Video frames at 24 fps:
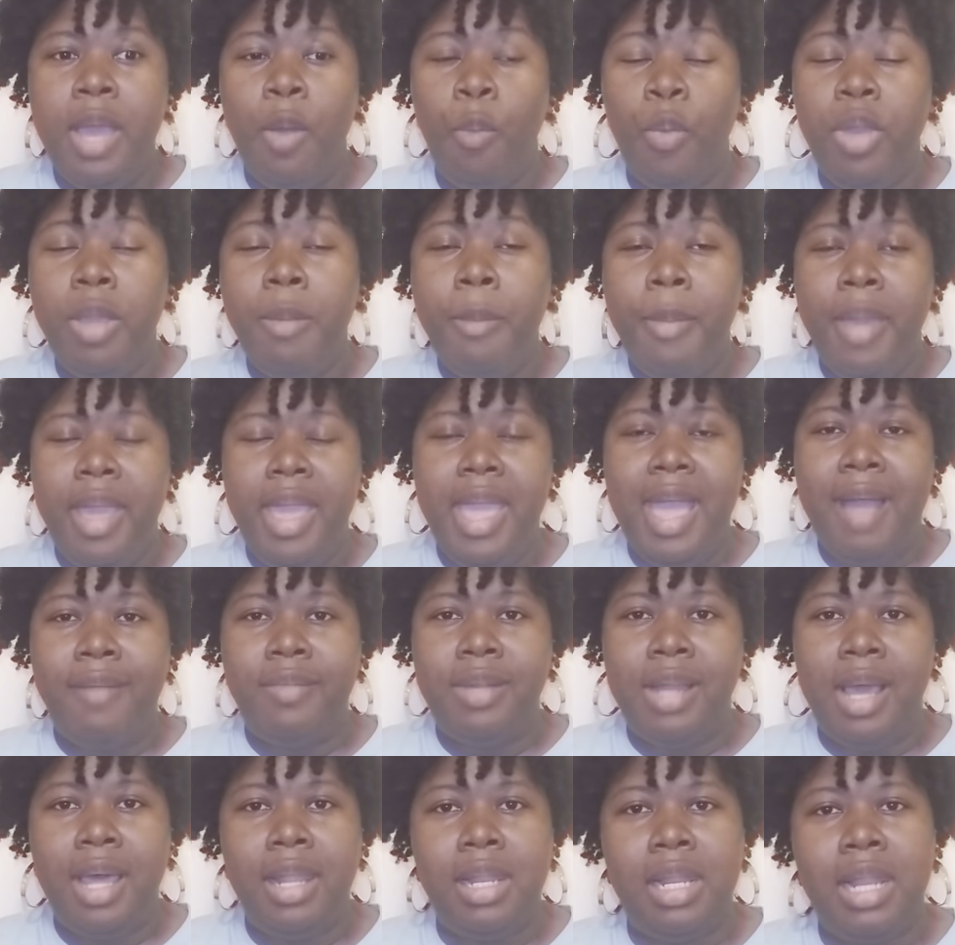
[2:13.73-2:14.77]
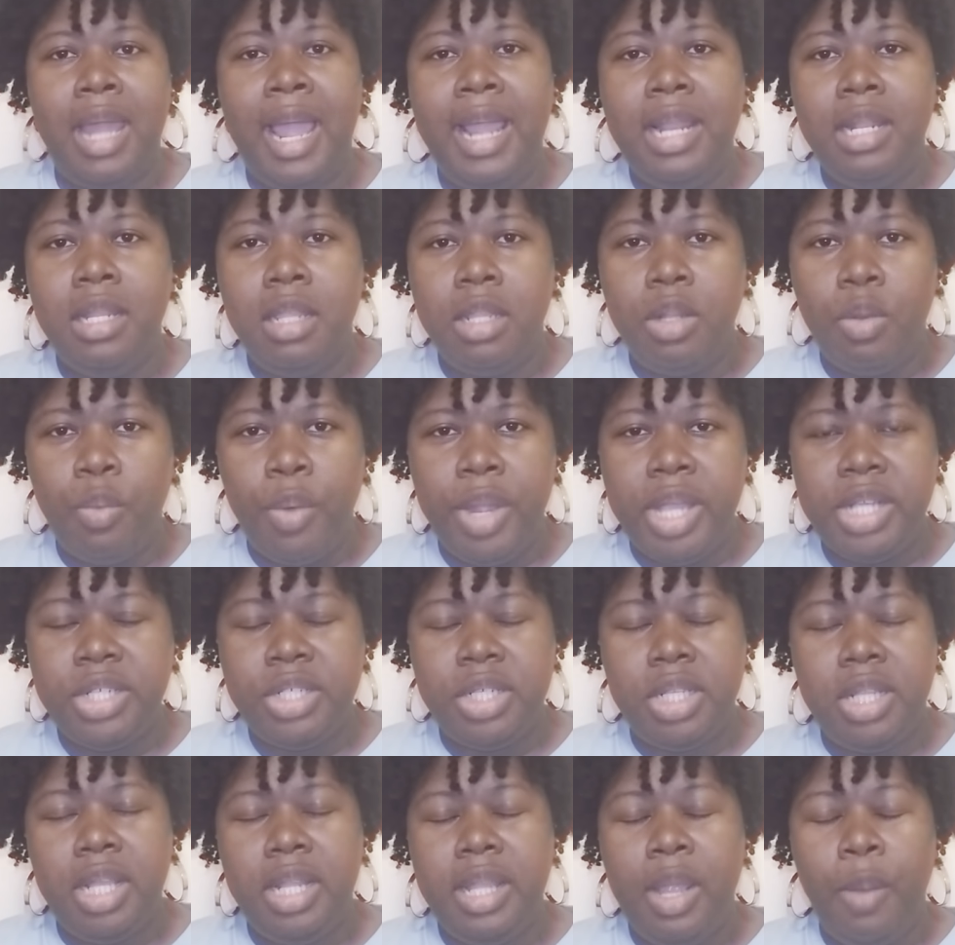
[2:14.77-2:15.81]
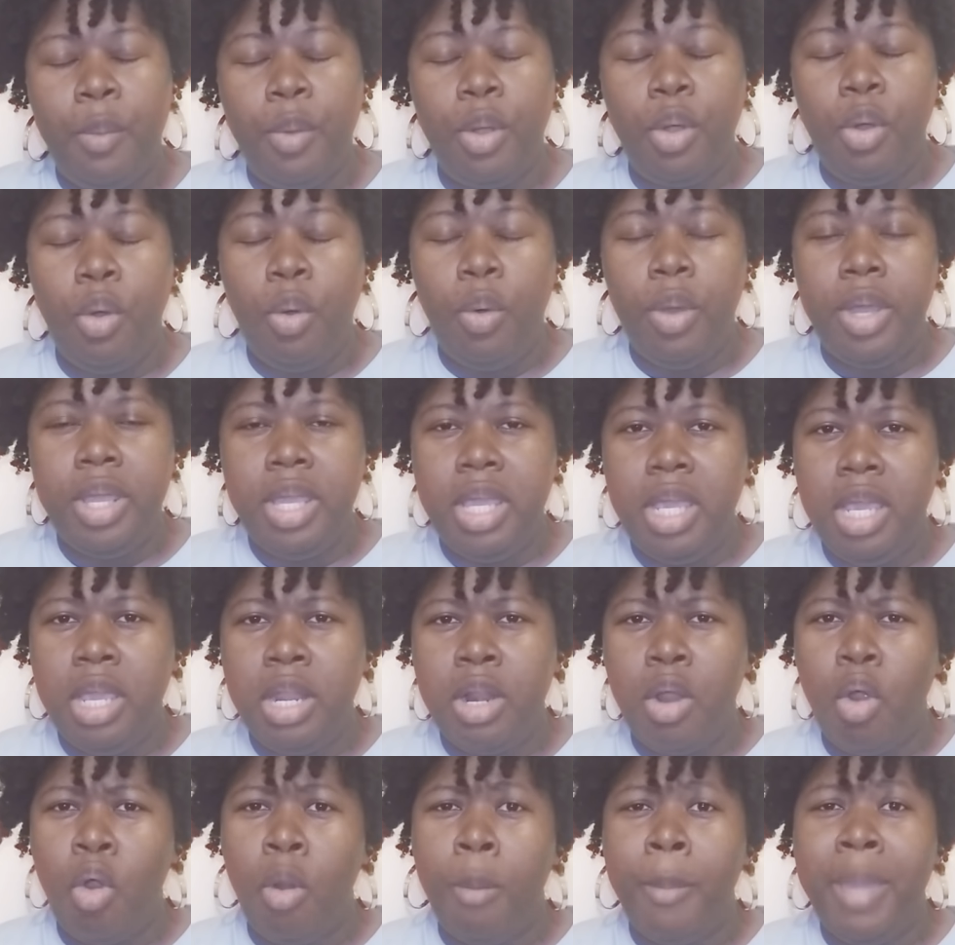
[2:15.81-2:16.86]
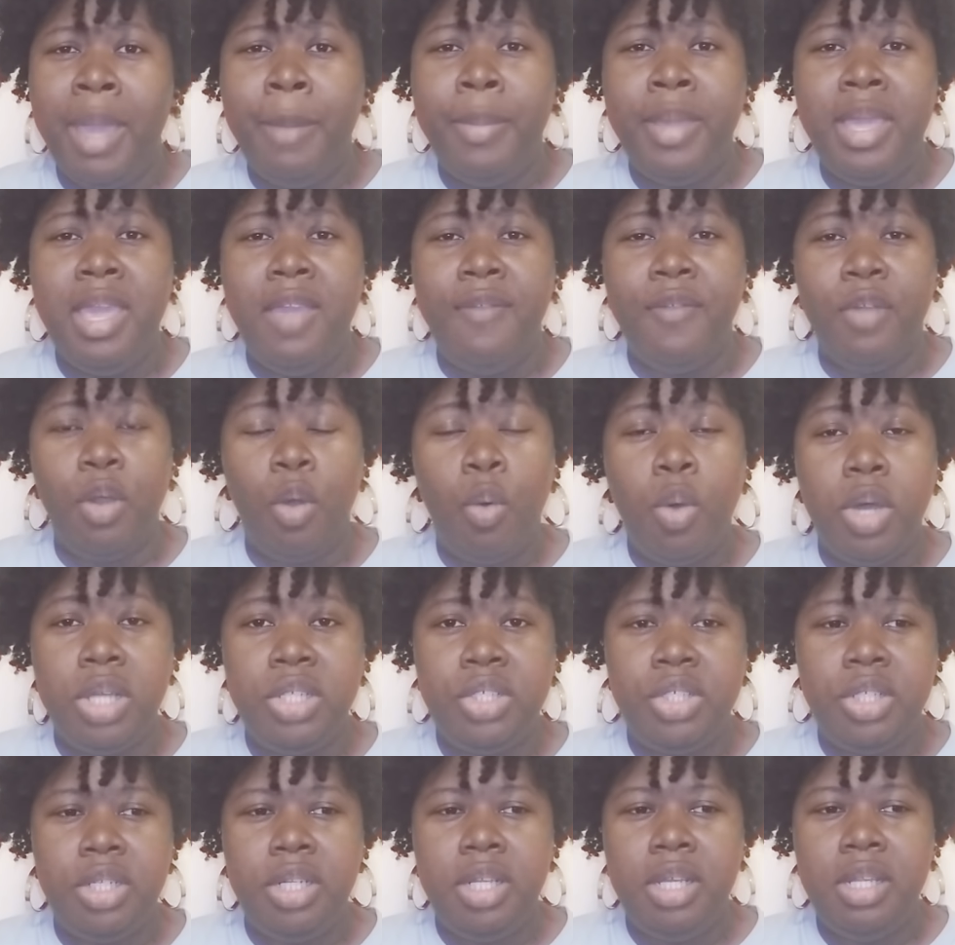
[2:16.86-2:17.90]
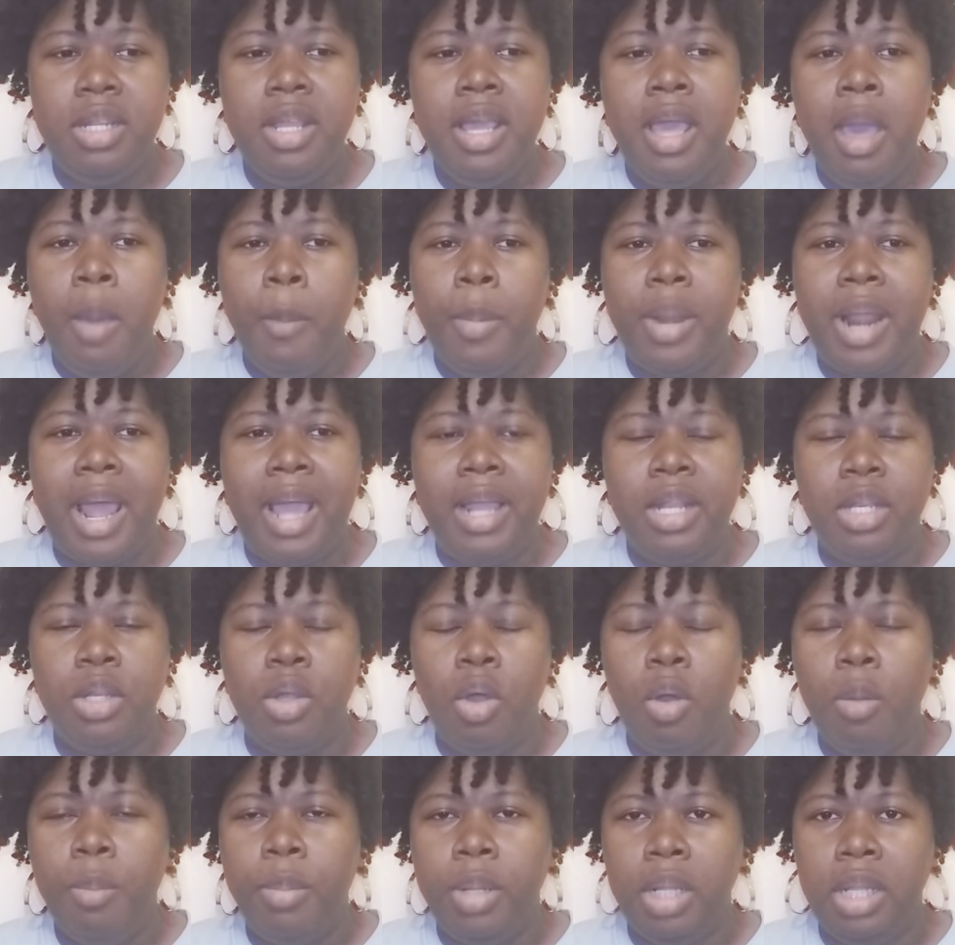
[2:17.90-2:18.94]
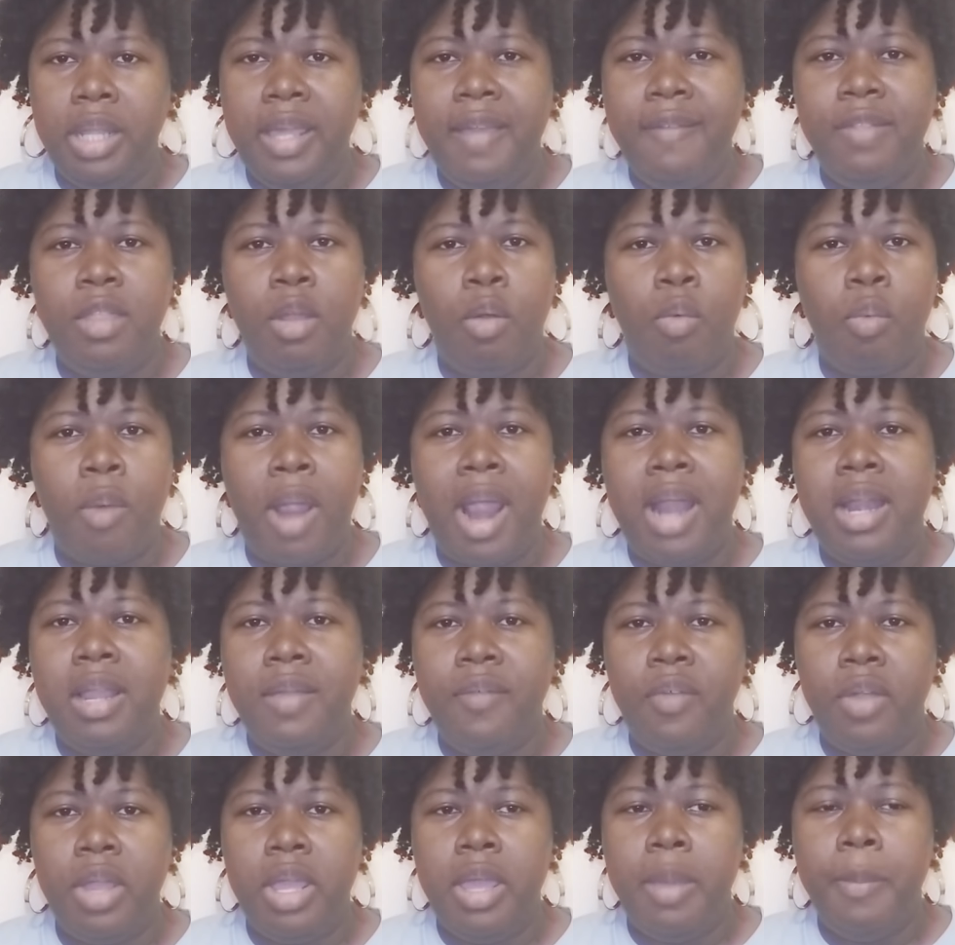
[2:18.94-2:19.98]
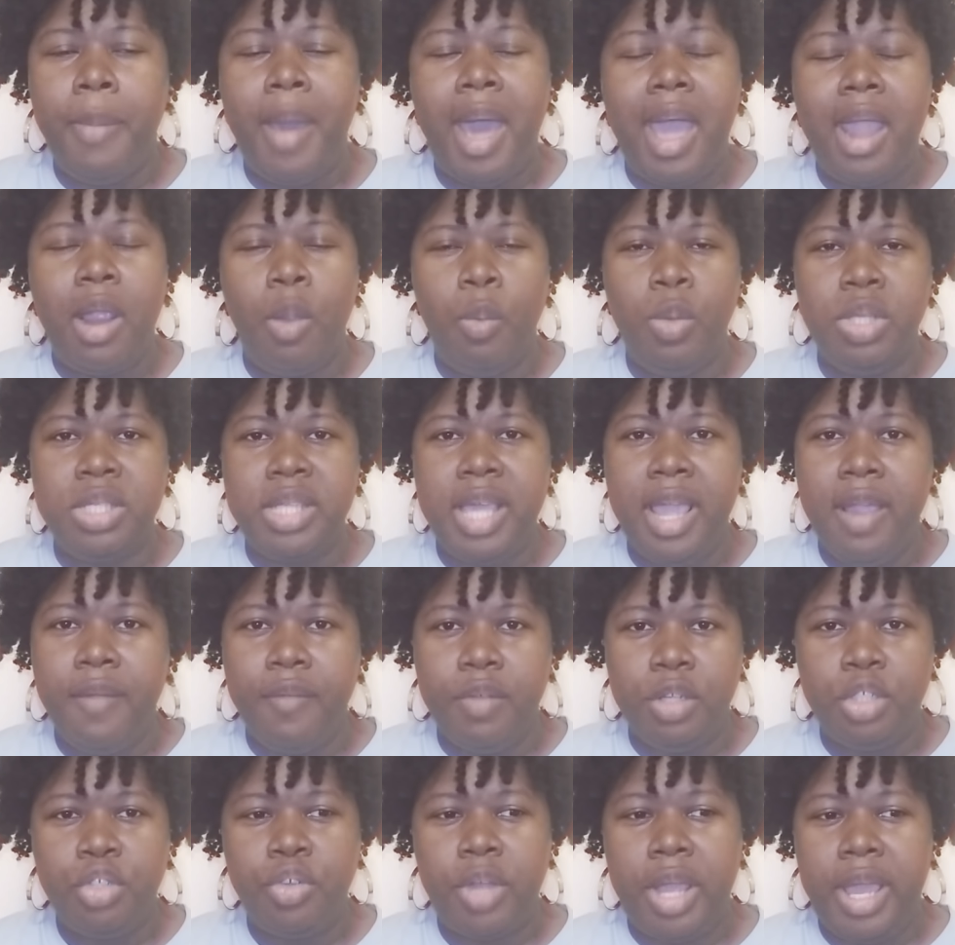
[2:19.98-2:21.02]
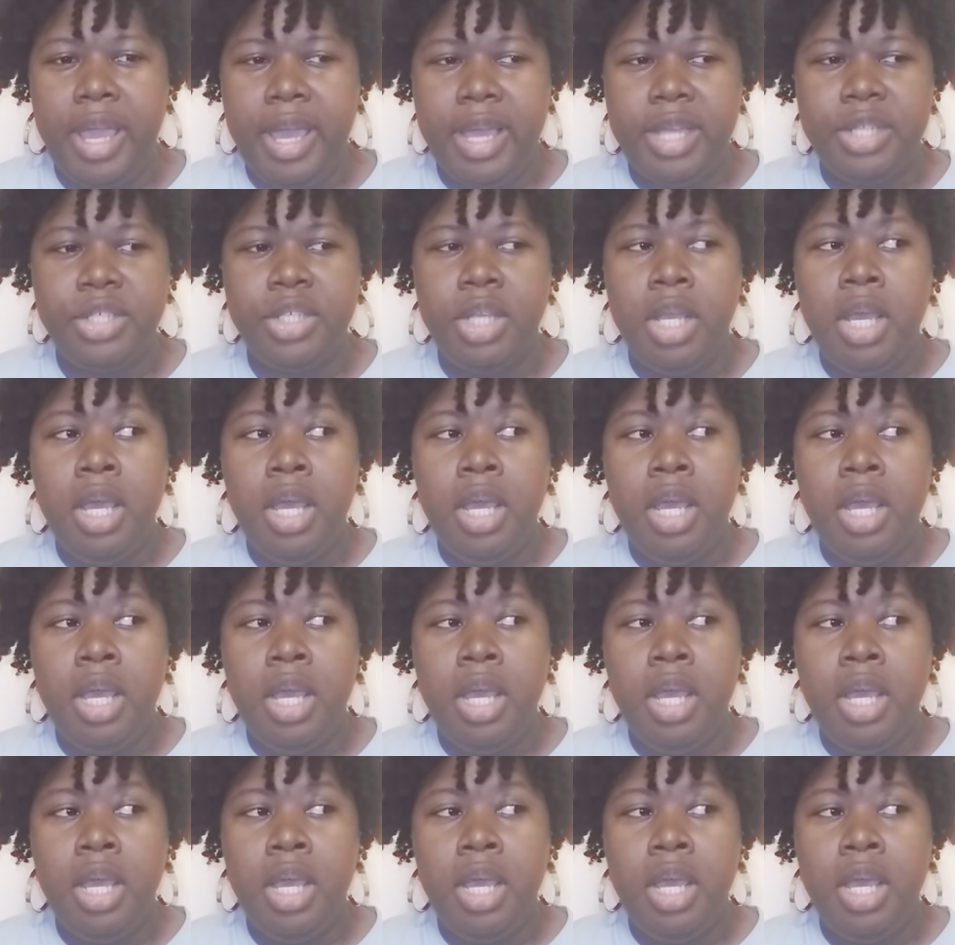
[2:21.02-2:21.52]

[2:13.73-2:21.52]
We may have not liked the direction that they were going in, or maybe even questioned it, but I don't believe the writing for Empire was ever trash